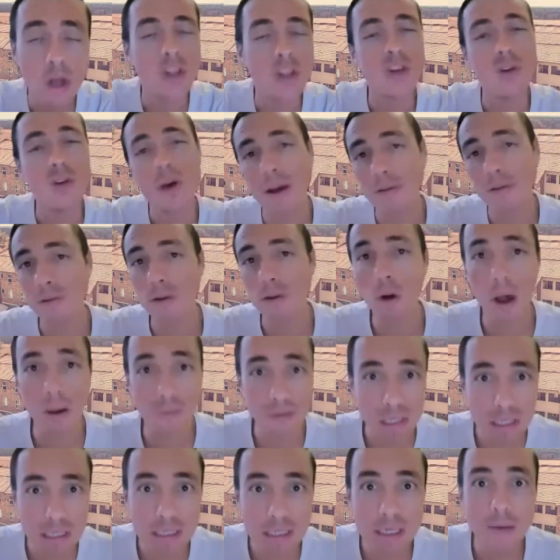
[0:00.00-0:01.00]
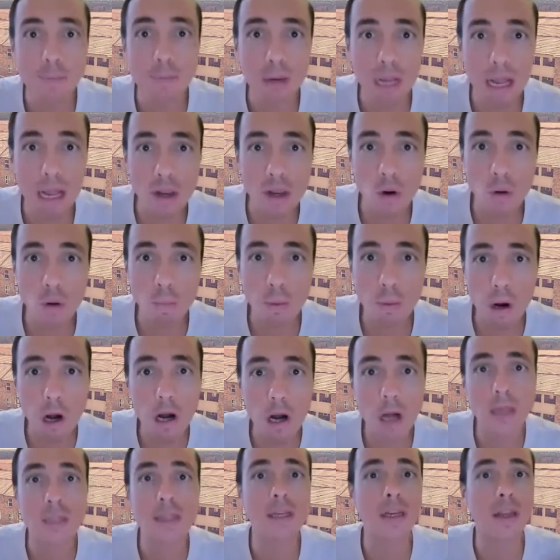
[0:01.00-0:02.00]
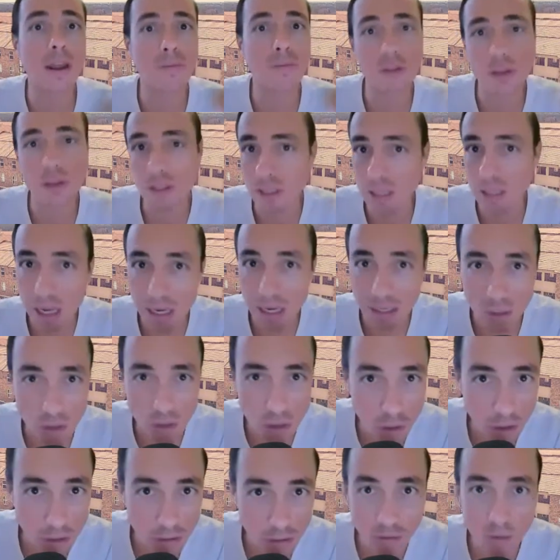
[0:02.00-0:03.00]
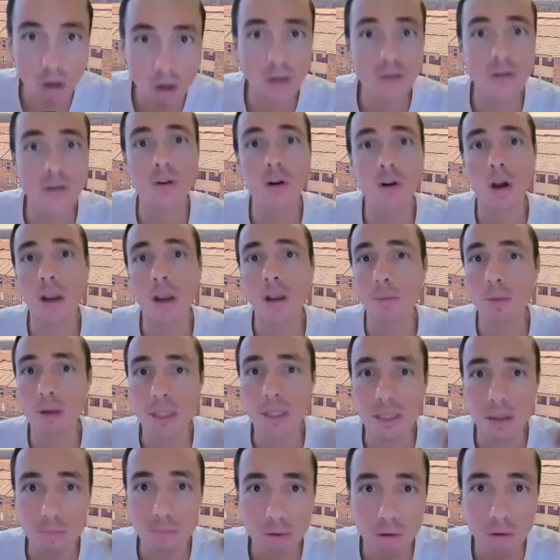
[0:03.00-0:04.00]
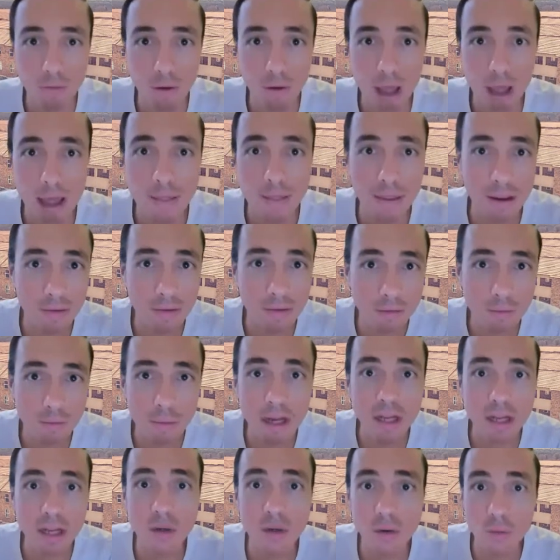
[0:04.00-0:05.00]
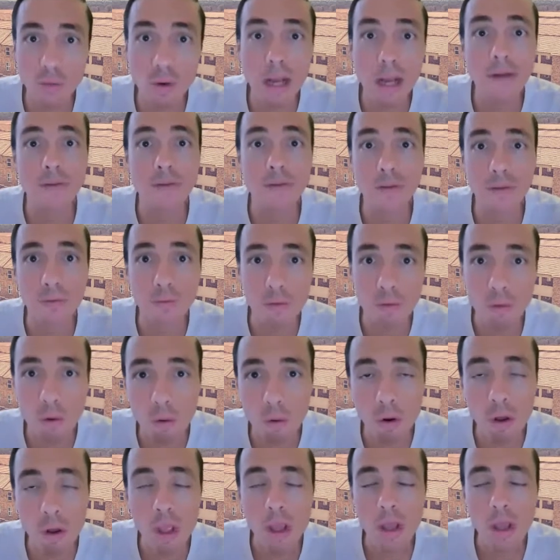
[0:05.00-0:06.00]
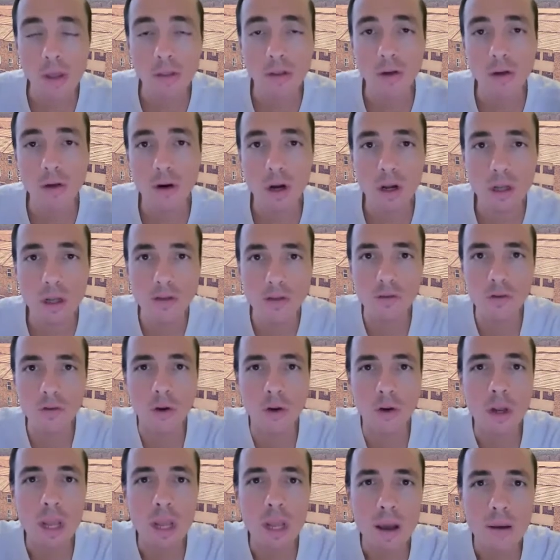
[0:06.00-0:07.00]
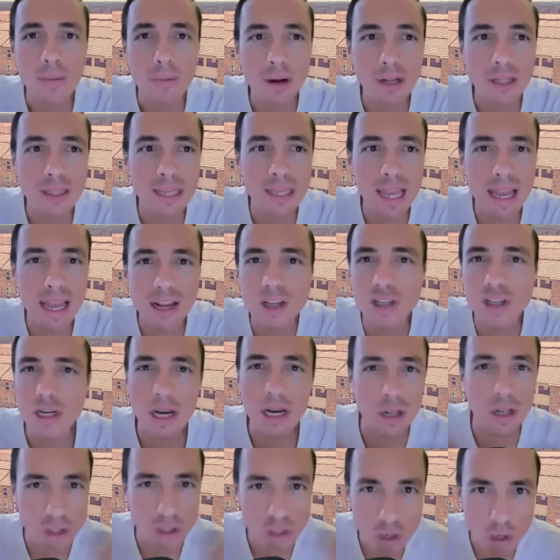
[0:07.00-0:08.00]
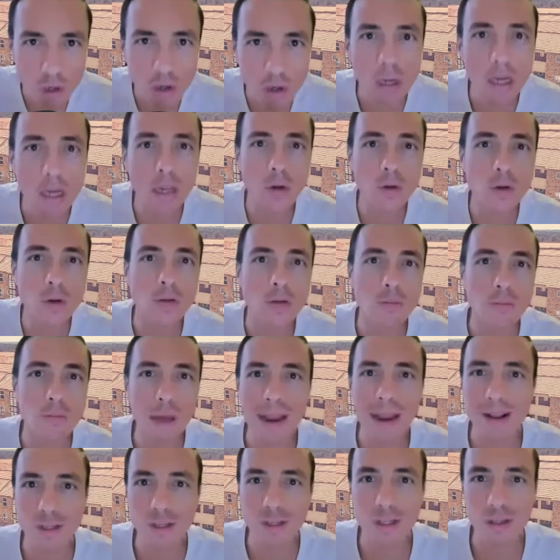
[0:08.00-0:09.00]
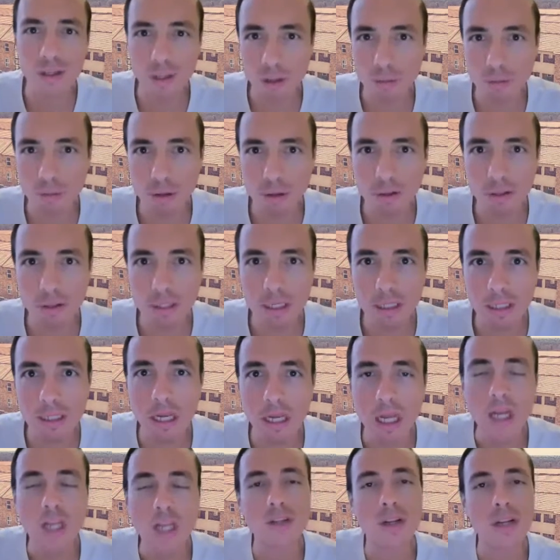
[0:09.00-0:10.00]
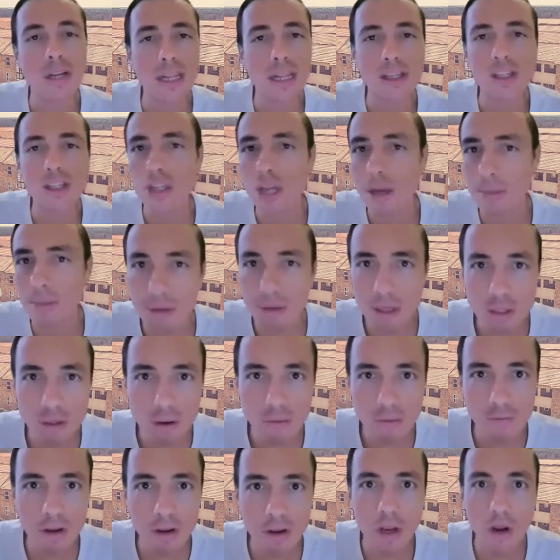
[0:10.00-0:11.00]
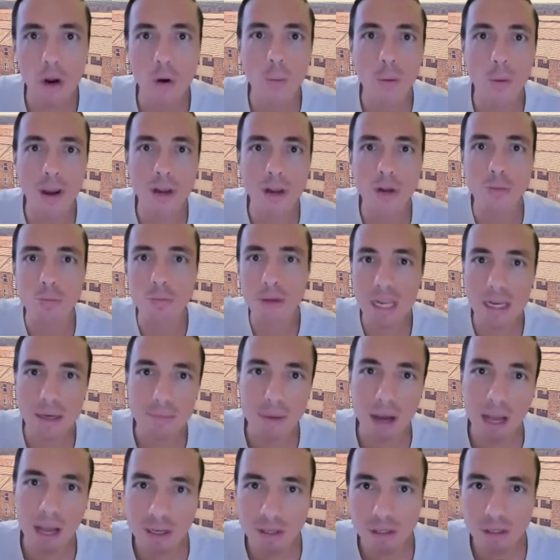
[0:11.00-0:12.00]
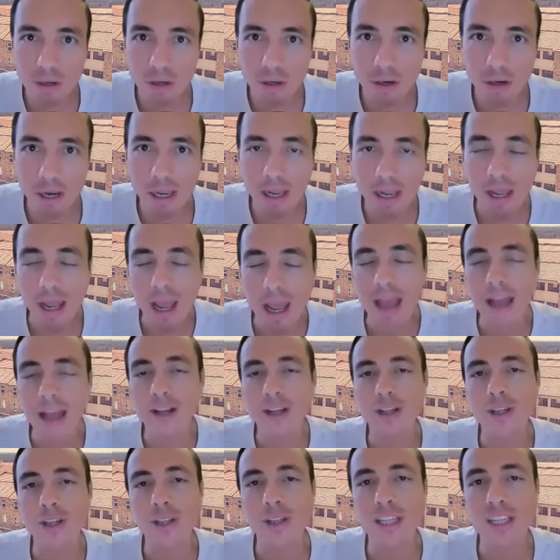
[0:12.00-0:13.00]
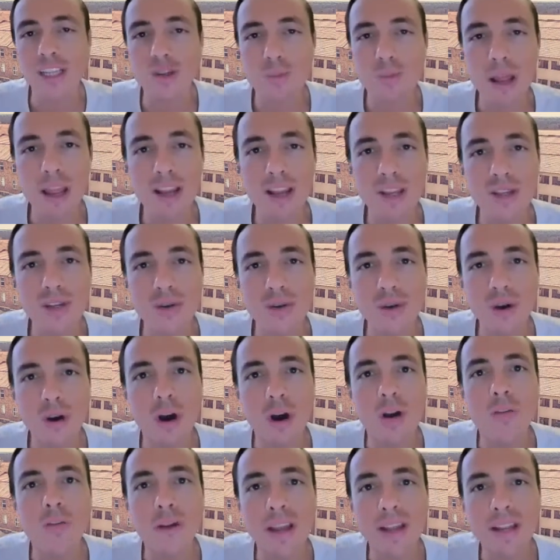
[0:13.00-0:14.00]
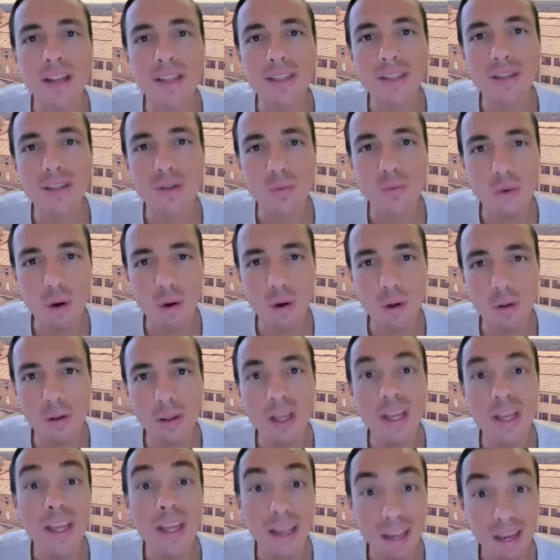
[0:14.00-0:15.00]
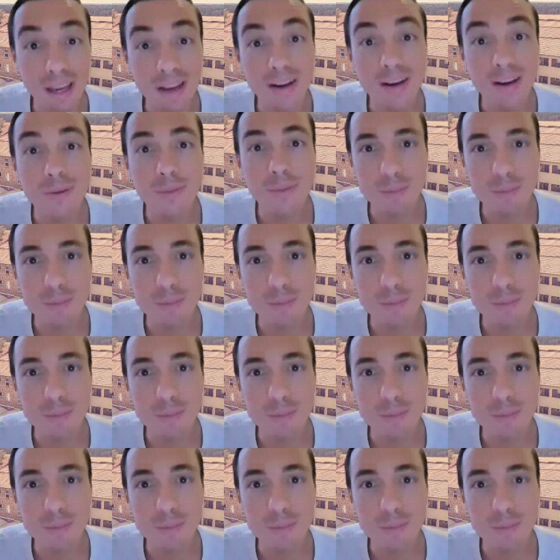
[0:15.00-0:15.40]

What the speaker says: You have to obviously play your part and have to sign transfer documents and provide the information relevant for the transfer, but it's actually an attorney who's managing this process. So let's jump into a video where you meet my attorney and she'll explain to you the conveyancer's role in